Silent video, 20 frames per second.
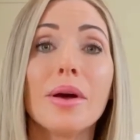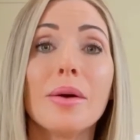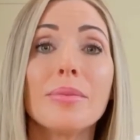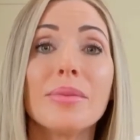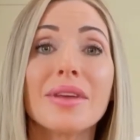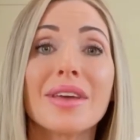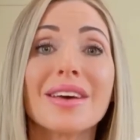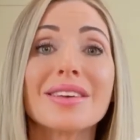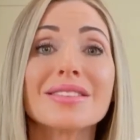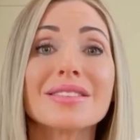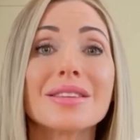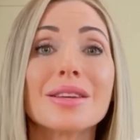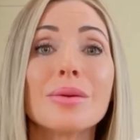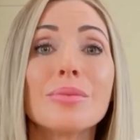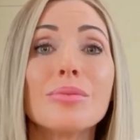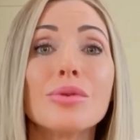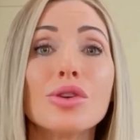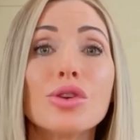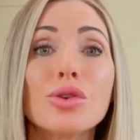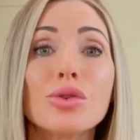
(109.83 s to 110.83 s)
because the
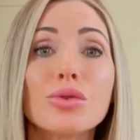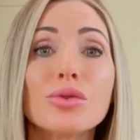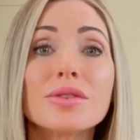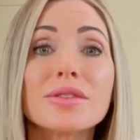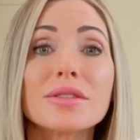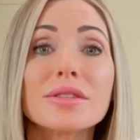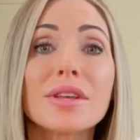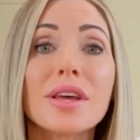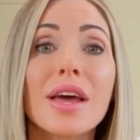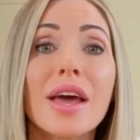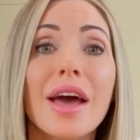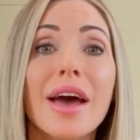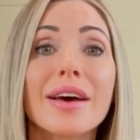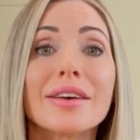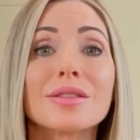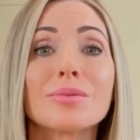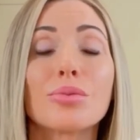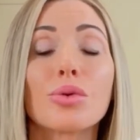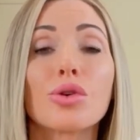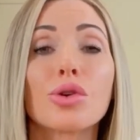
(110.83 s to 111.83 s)
abuse
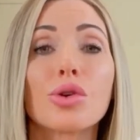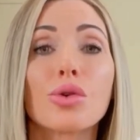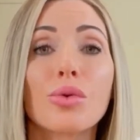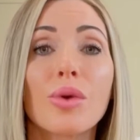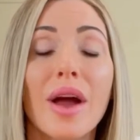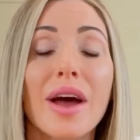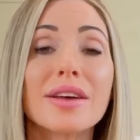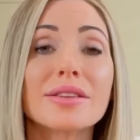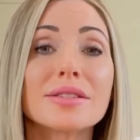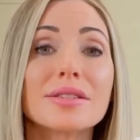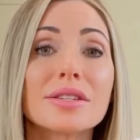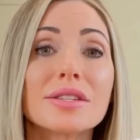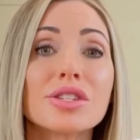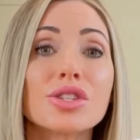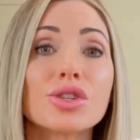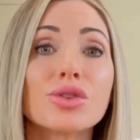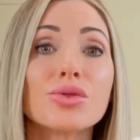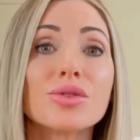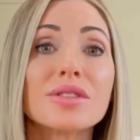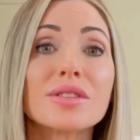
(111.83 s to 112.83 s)
has progressed
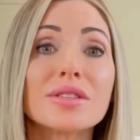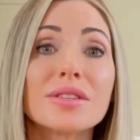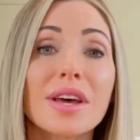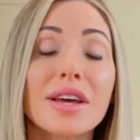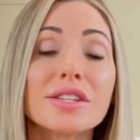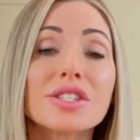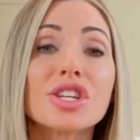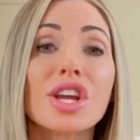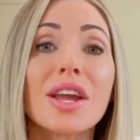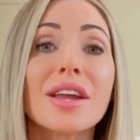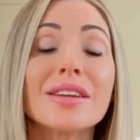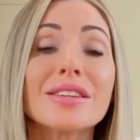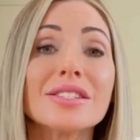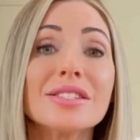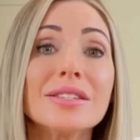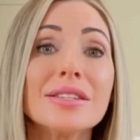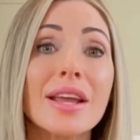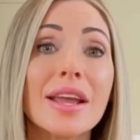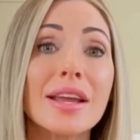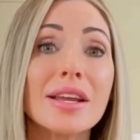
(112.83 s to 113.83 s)
to such a
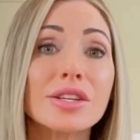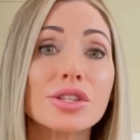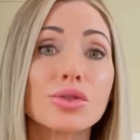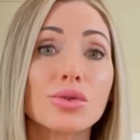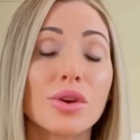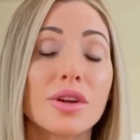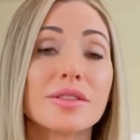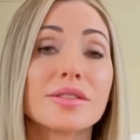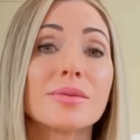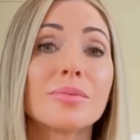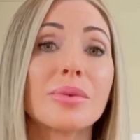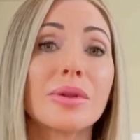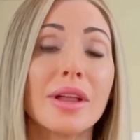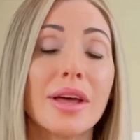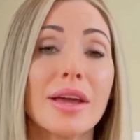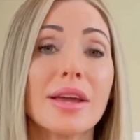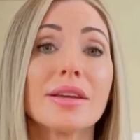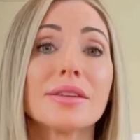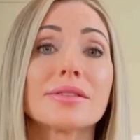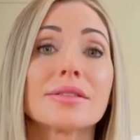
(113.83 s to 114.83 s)
dangerous
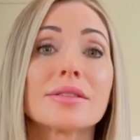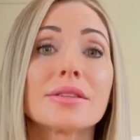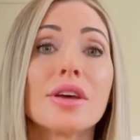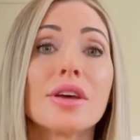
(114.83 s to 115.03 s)
place